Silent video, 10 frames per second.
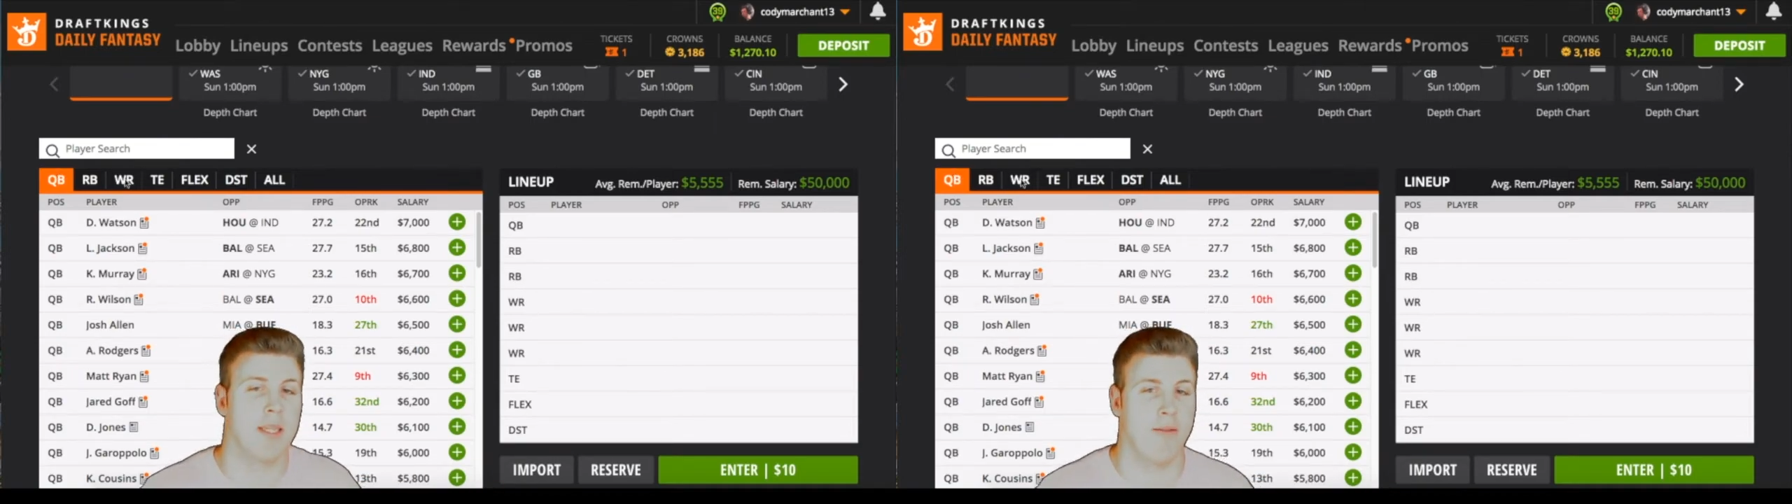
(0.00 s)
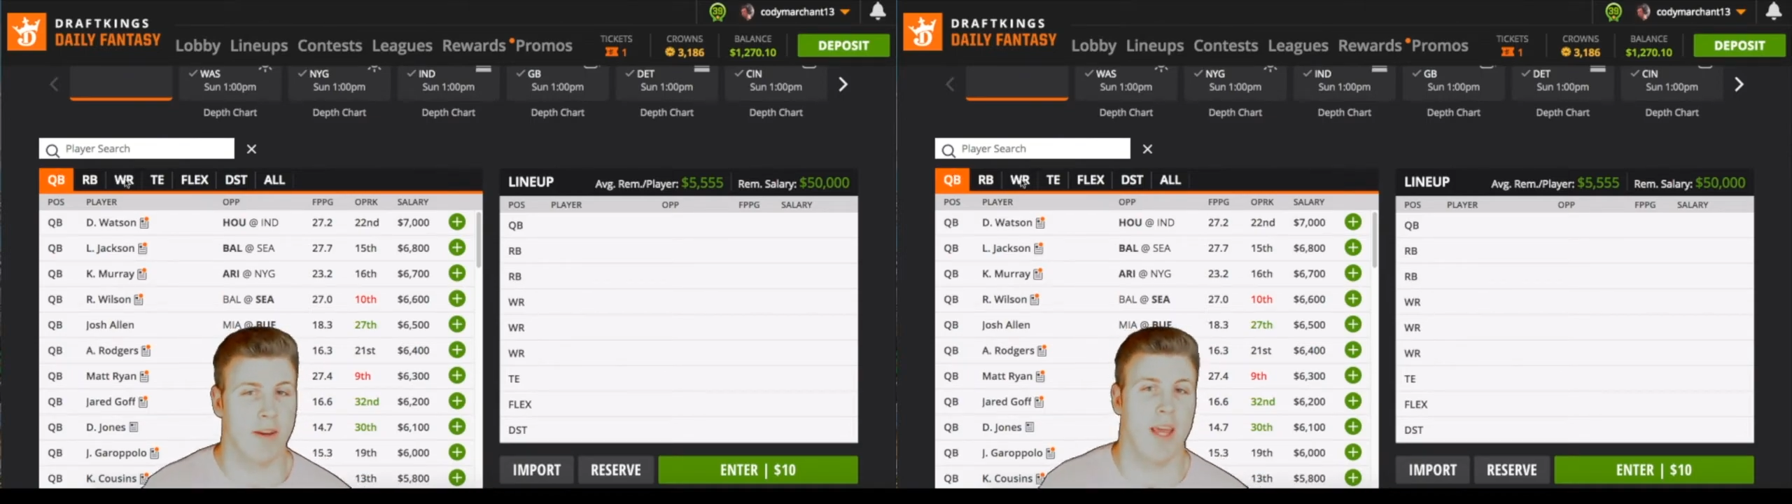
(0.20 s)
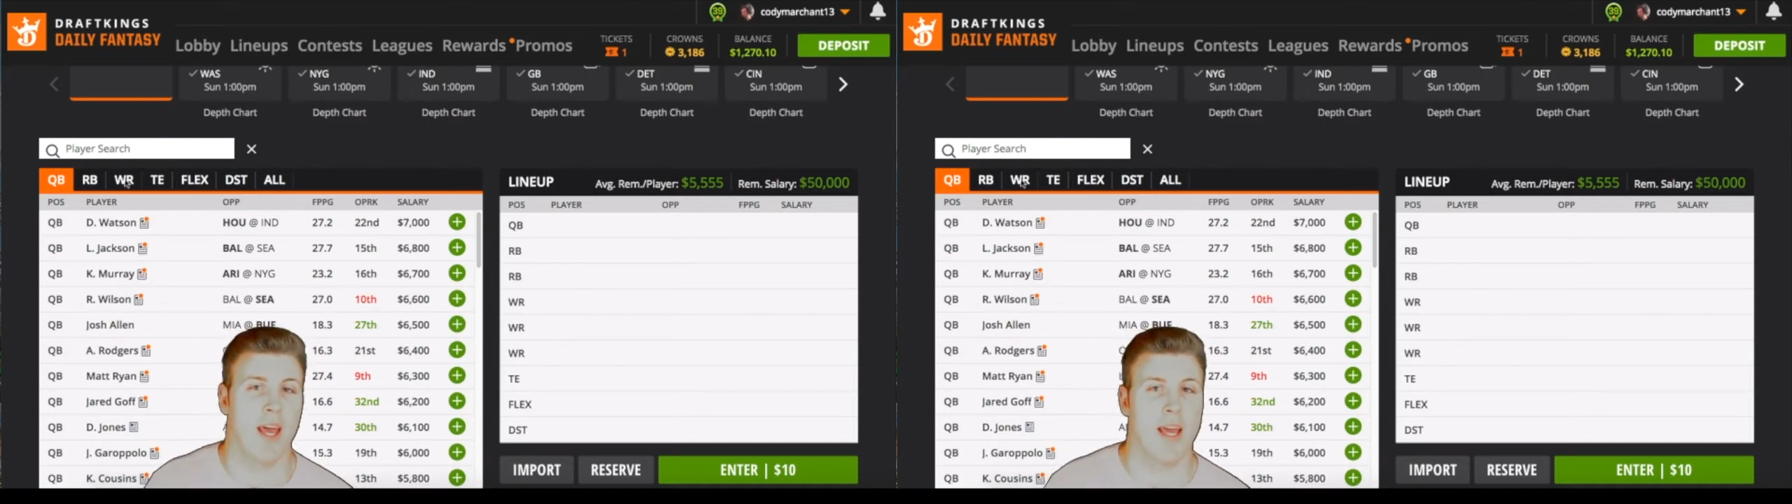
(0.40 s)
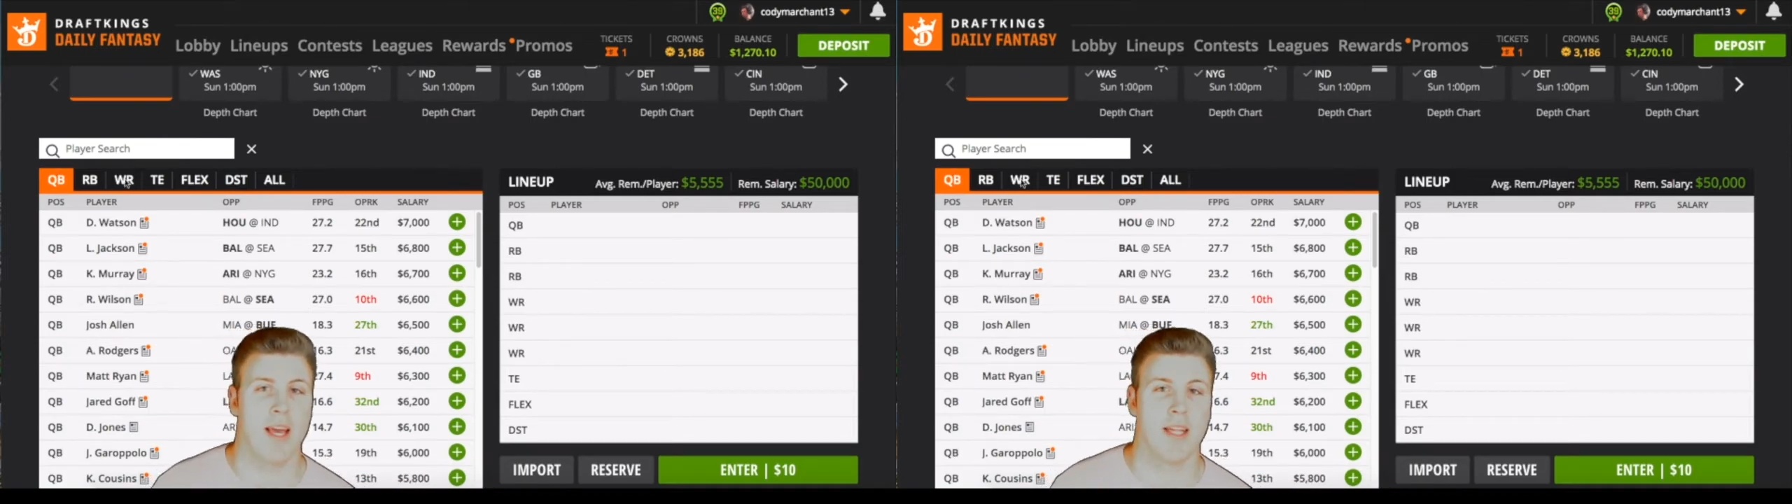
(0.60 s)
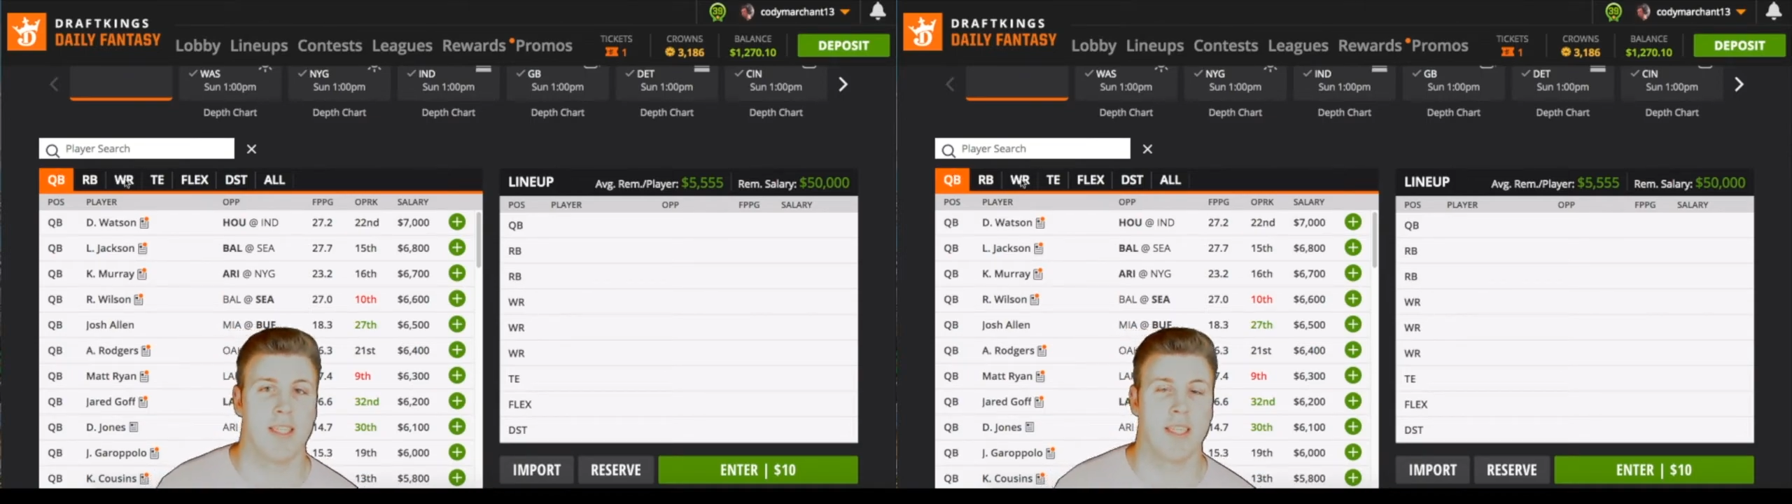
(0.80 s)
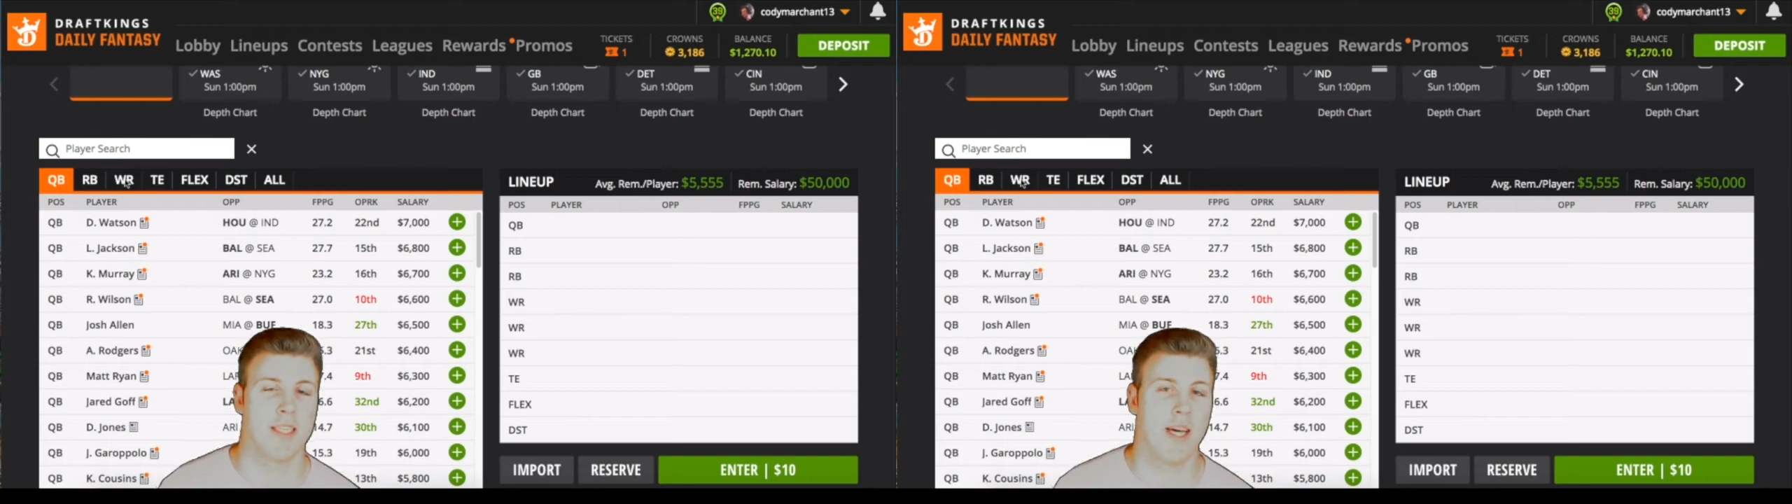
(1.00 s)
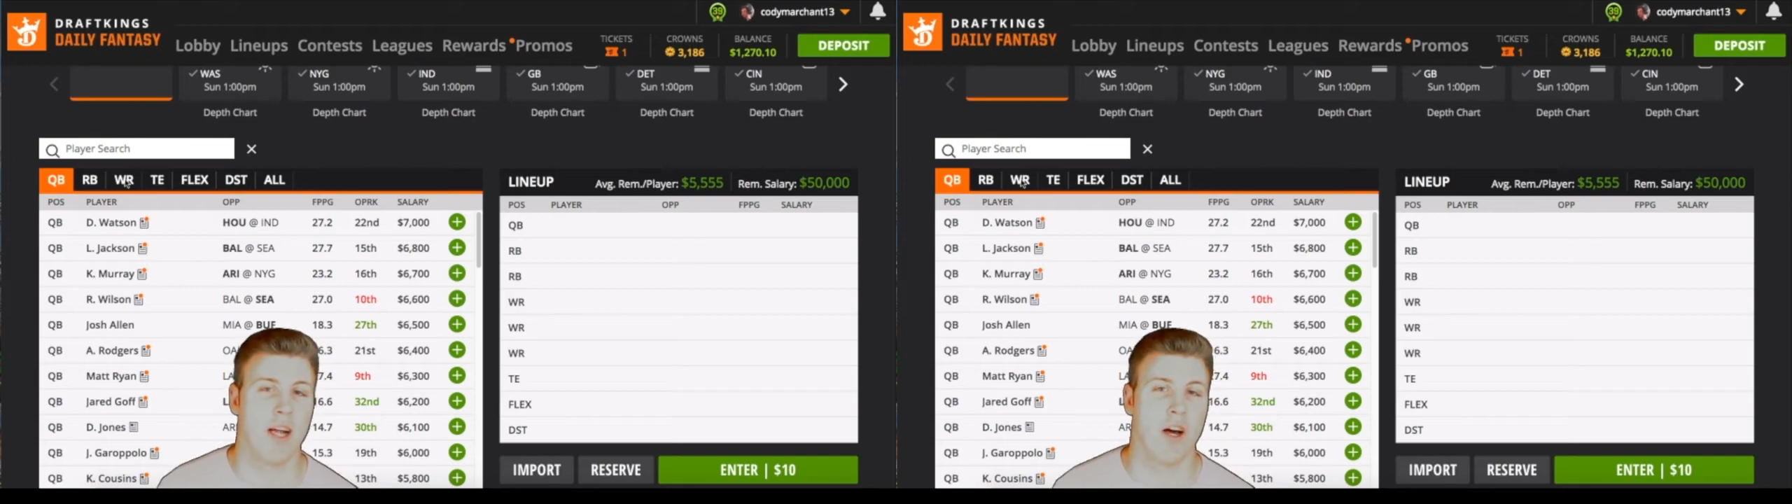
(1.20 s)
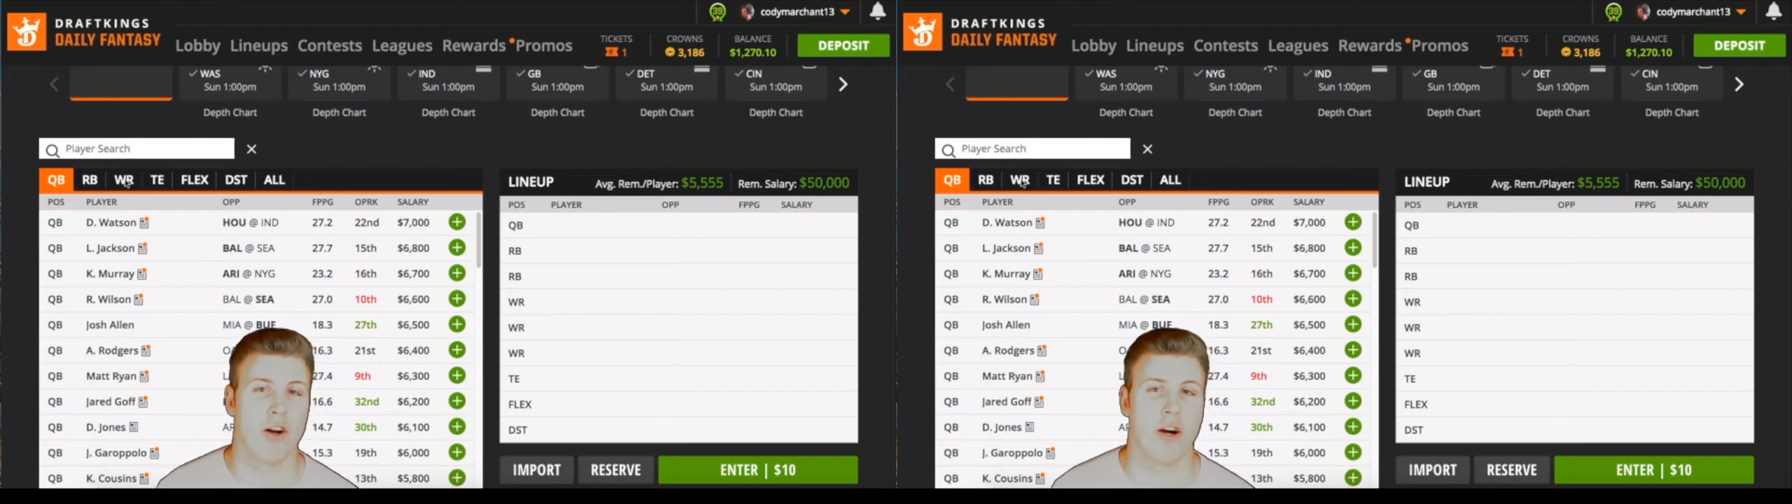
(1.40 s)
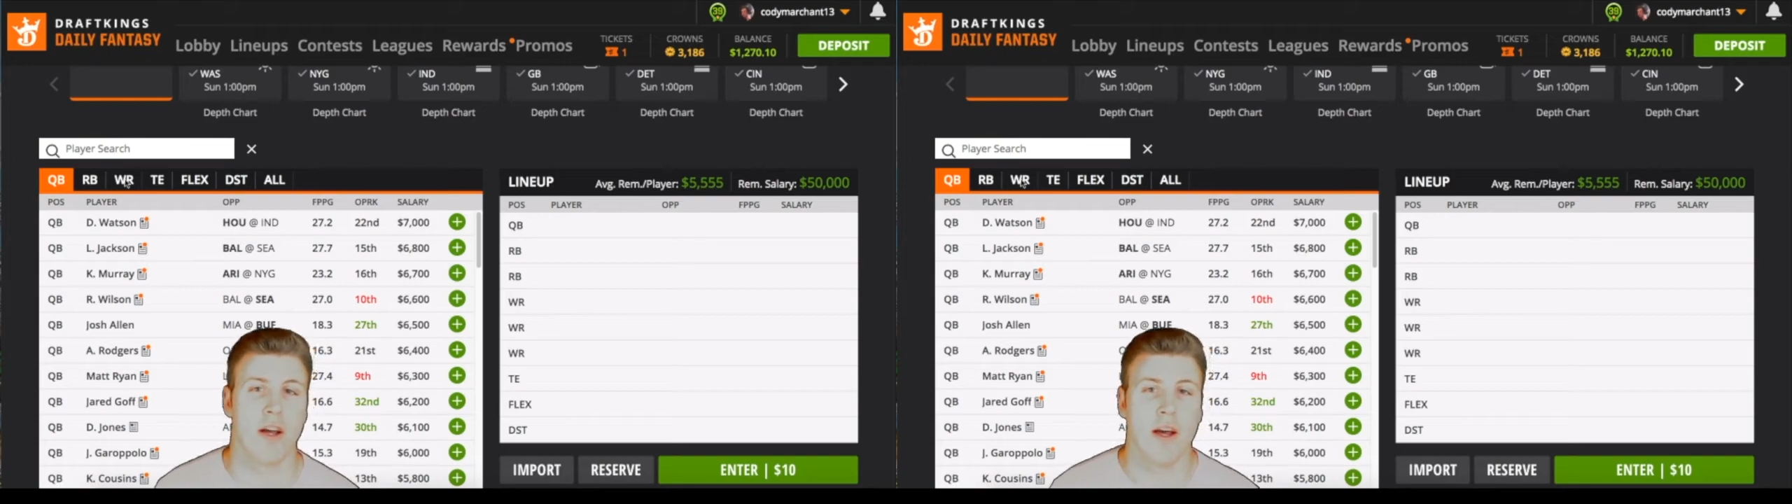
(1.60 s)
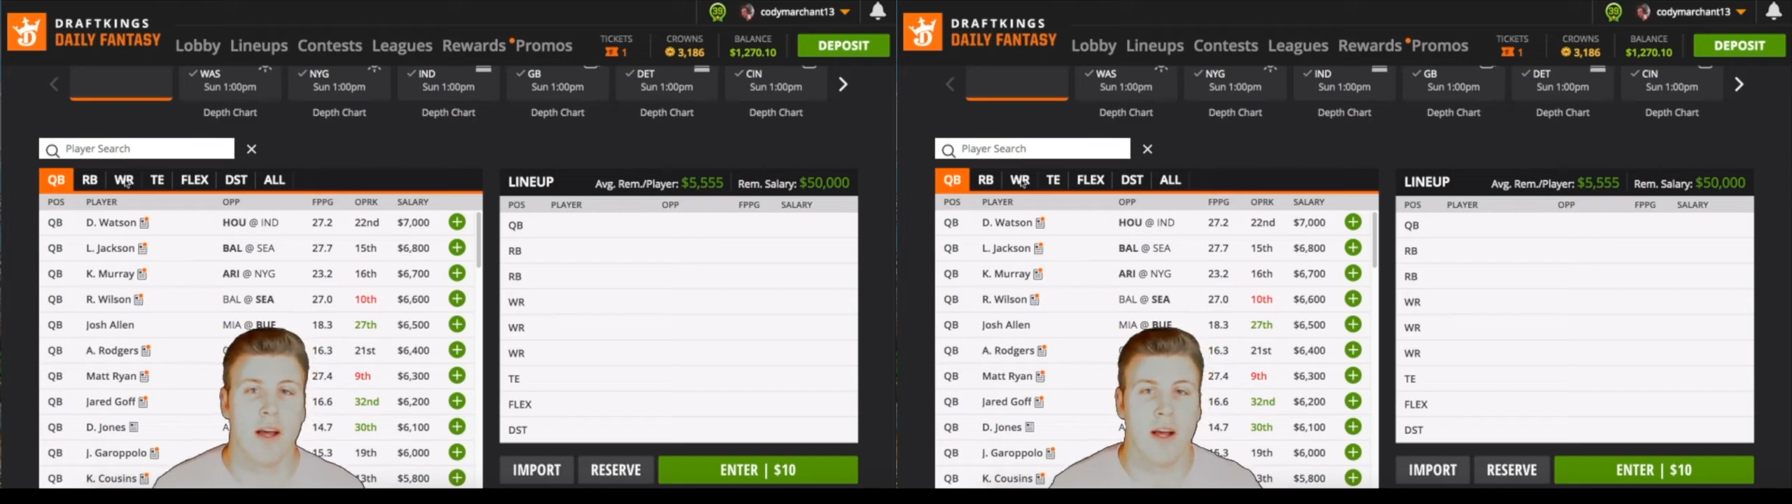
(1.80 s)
7K and 6,800